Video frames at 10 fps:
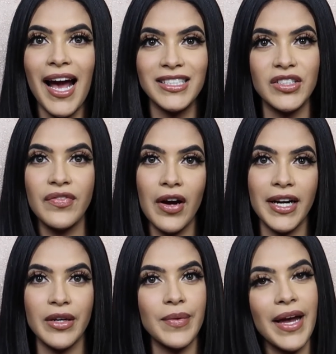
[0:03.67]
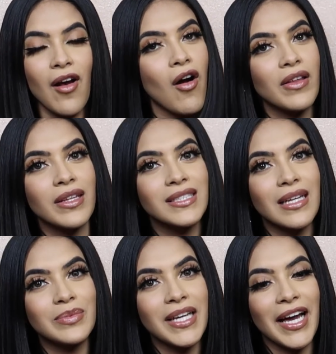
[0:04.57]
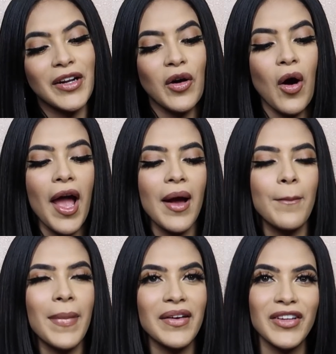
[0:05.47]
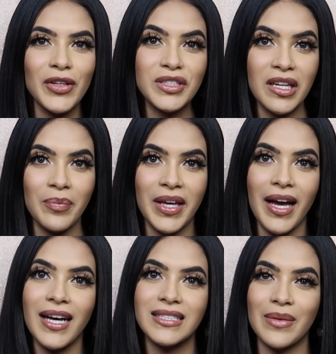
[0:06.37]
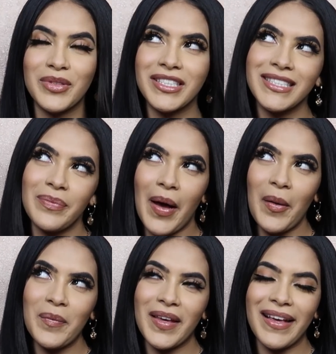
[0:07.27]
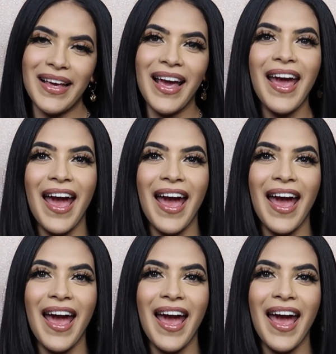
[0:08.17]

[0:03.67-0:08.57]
As you've already read on the subtitle, my video is going to be assumptions about me,